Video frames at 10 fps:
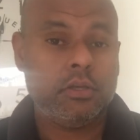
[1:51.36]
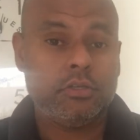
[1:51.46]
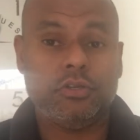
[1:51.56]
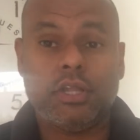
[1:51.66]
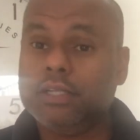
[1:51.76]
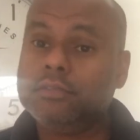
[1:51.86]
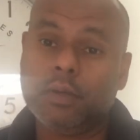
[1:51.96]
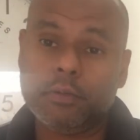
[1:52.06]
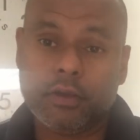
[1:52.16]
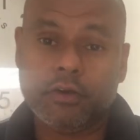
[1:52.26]
So that's
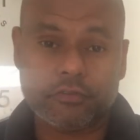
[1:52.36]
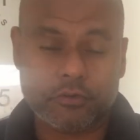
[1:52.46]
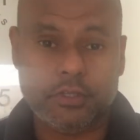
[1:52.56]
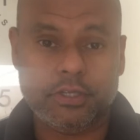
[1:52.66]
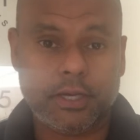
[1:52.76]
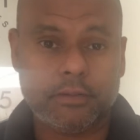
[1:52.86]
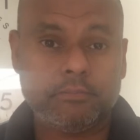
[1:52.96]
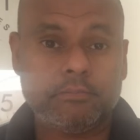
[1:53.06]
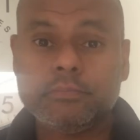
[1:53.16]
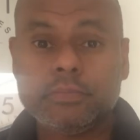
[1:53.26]
one way of doing
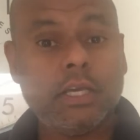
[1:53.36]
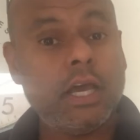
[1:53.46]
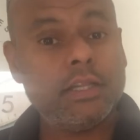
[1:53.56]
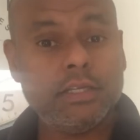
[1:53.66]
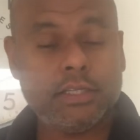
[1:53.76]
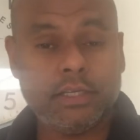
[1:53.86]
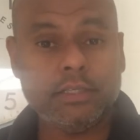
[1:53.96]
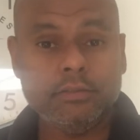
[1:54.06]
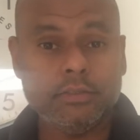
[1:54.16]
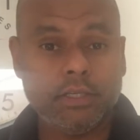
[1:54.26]
that. The other
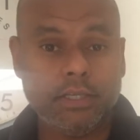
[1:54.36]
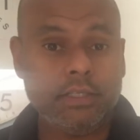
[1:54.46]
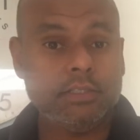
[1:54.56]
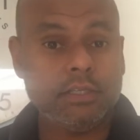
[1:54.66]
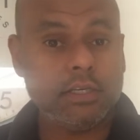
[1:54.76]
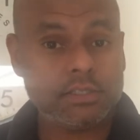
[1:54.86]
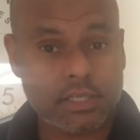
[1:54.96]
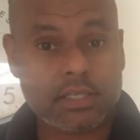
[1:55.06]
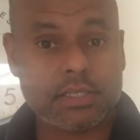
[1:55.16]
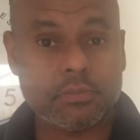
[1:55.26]
thing is
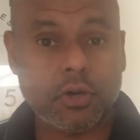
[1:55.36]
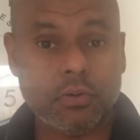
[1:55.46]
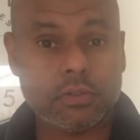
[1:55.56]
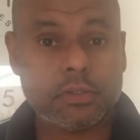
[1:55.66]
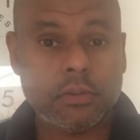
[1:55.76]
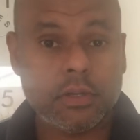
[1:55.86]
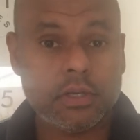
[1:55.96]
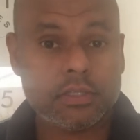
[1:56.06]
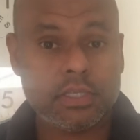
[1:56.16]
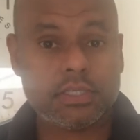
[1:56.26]
system goals,
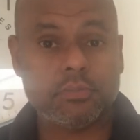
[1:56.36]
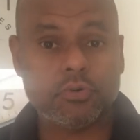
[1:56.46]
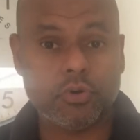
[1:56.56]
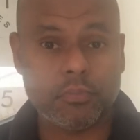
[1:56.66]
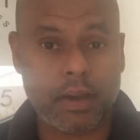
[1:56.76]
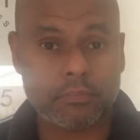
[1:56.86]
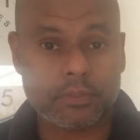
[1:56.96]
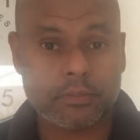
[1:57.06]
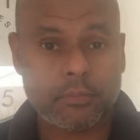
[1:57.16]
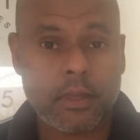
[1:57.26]
system
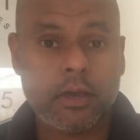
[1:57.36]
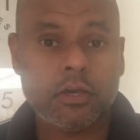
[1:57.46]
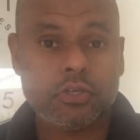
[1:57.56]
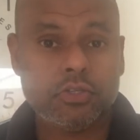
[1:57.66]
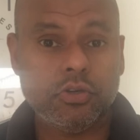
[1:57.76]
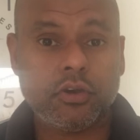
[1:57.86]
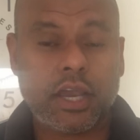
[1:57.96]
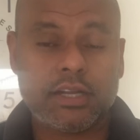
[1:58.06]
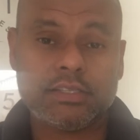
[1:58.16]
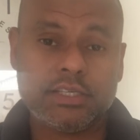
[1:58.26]
roadmaps. You look
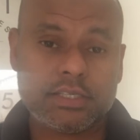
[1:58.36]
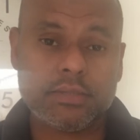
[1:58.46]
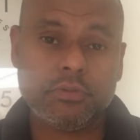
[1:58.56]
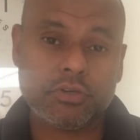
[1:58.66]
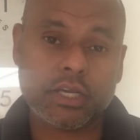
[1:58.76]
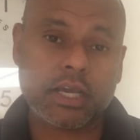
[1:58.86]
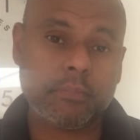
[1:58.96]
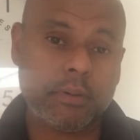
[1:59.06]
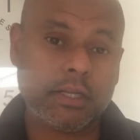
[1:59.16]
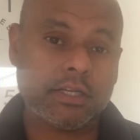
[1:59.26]
at a system, you take a
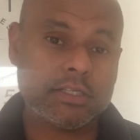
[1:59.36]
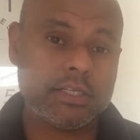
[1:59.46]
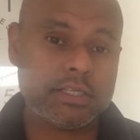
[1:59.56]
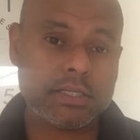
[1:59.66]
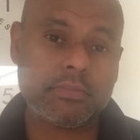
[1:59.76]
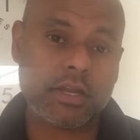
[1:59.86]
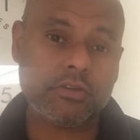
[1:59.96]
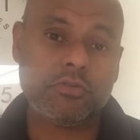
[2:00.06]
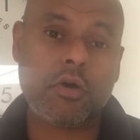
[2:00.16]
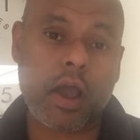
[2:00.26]
particular system and
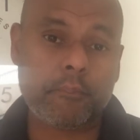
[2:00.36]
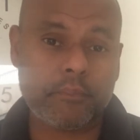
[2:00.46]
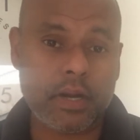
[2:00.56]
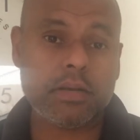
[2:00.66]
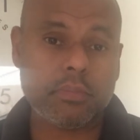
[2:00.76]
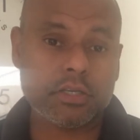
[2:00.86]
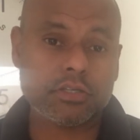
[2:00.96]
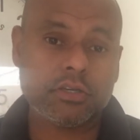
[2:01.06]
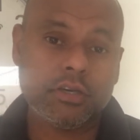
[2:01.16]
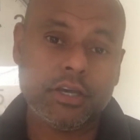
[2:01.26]
you pretty
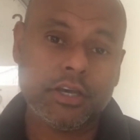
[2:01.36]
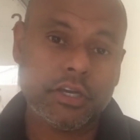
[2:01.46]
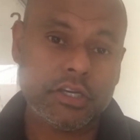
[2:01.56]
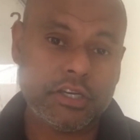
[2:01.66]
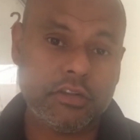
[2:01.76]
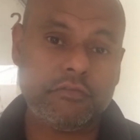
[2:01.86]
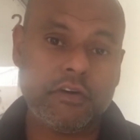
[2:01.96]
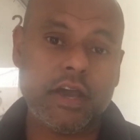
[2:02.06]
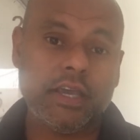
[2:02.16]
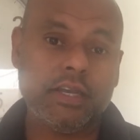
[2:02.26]
much
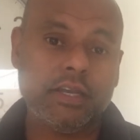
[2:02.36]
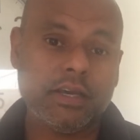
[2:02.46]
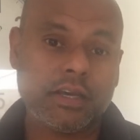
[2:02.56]
define,